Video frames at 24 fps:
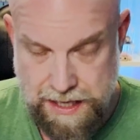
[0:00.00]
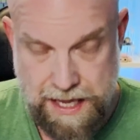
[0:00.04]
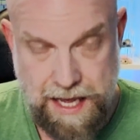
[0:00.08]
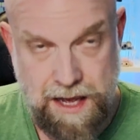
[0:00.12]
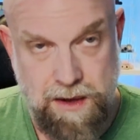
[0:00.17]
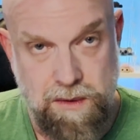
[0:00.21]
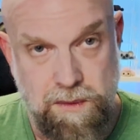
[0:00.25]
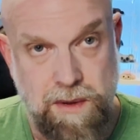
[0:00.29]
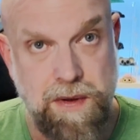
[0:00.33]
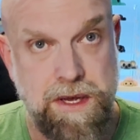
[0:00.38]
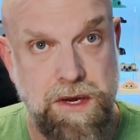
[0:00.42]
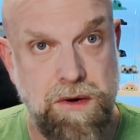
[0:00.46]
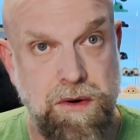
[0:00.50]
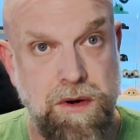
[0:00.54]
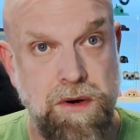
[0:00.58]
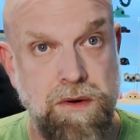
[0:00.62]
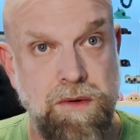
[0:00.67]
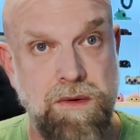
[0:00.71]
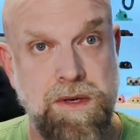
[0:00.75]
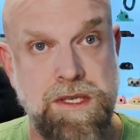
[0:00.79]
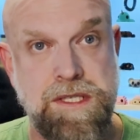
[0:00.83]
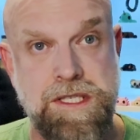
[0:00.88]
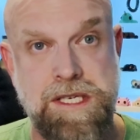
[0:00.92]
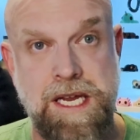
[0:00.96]
how we
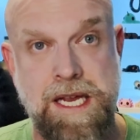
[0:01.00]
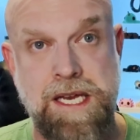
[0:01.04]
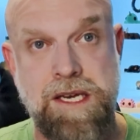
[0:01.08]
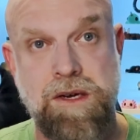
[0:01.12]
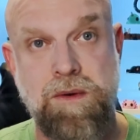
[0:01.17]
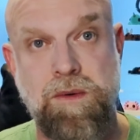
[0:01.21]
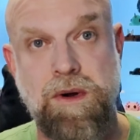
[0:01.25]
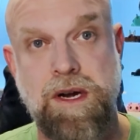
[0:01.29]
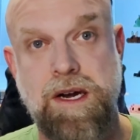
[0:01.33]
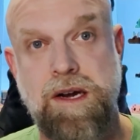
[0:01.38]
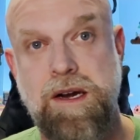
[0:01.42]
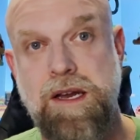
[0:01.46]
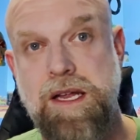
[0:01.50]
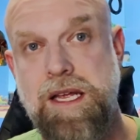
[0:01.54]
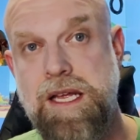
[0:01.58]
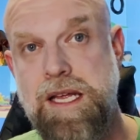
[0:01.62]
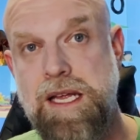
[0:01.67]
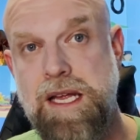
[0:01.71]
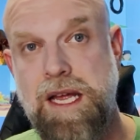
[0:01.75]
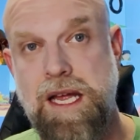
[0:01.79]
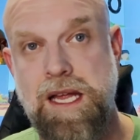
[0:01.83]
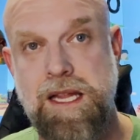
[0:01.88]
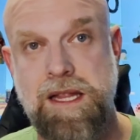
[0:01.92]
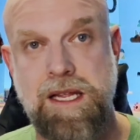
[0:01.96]
grew in
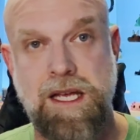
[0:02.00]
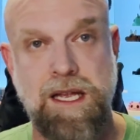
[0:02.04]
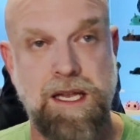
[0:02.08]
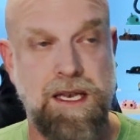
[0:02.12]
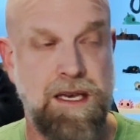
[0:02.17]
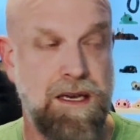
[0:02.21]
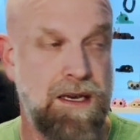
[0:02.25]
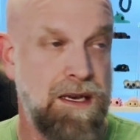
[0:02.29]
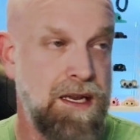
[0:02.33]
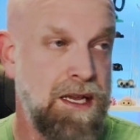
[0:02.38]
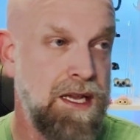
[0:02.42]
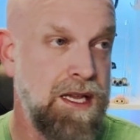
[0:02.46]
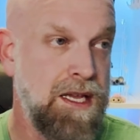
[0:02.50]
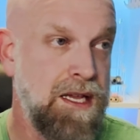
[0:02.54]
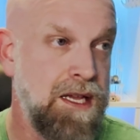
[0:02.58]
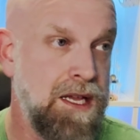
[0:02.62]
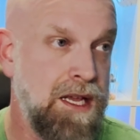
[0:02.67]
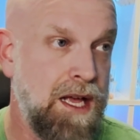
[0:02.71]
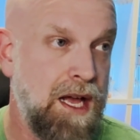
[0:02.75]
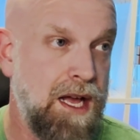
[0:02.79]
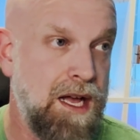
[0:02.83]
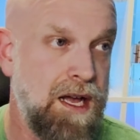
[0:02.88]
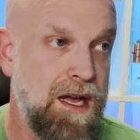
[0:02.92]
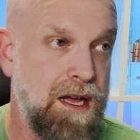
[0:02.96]
January. And then
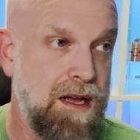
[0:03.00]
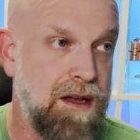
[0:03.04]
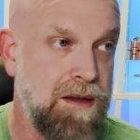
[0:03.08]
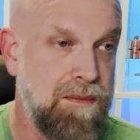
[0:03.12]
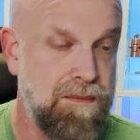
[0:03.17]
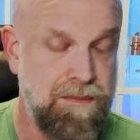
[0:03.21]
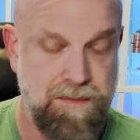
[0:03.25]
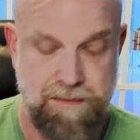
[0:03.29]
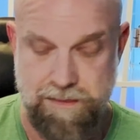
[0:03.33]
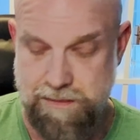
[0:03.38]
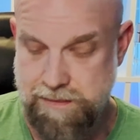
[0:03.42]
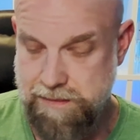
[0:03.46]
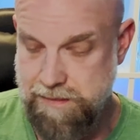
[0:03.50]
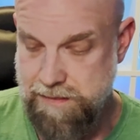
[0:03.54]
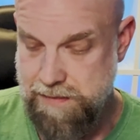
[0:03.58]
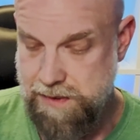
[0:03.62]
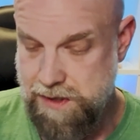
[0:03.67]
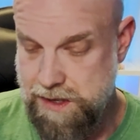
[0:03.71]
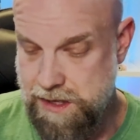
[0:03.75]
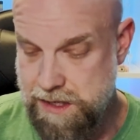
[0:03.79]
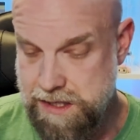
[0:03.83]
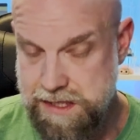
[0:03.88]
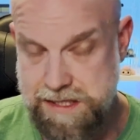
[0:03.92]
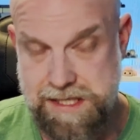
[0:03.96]

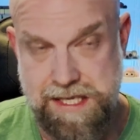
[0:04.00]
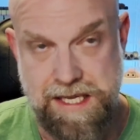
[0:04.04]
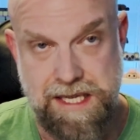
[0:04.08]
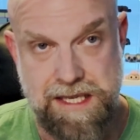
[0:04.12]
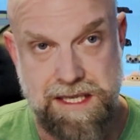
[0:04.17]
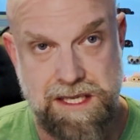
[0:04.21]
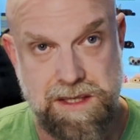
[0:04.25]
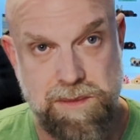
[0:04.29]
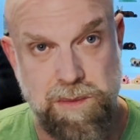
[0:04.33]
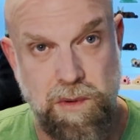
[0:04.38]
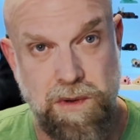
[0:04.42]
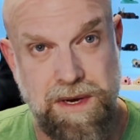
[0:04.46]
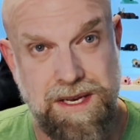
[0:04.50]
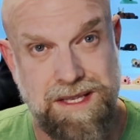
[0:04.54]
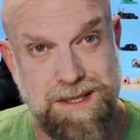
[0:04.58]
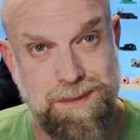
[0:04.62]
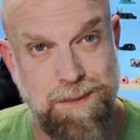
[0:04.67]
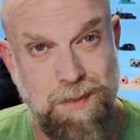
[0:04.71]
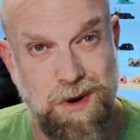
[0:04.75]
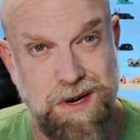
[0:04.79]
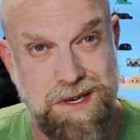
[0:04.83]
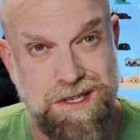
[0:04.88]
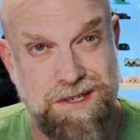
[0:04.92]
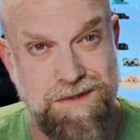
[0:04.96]
honestly, at this point, it's
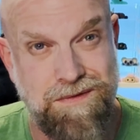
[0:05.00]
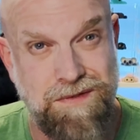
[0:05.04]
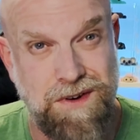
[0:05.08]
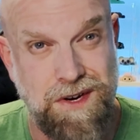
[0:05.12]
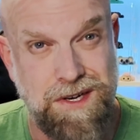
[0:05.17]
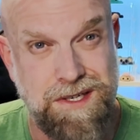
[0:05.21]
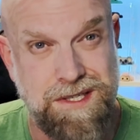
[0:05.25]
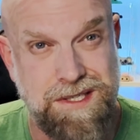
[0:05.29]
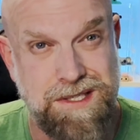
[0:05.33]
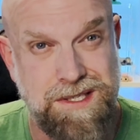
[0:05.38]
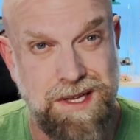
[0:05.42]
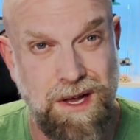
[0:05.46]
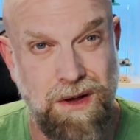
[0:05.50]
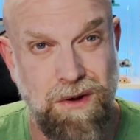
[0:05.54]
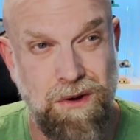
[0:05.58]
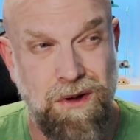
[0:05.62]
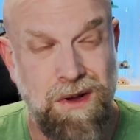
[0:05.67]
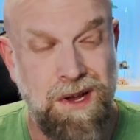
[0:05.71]
March 1st, so